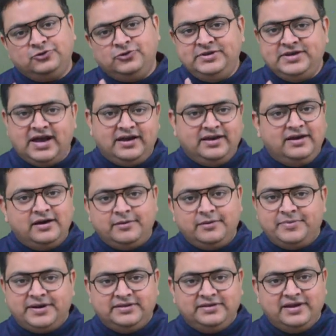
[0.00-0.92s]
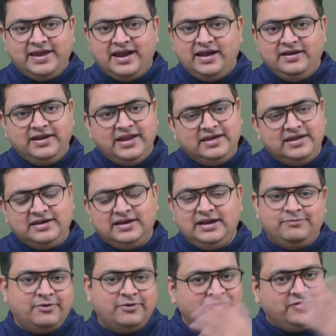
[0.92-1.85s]
younger brother can take
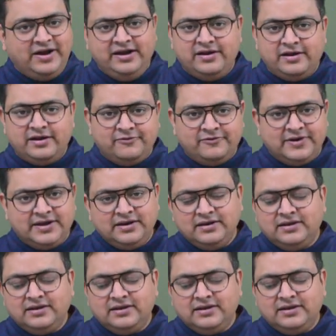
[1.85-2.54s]
help of elder one.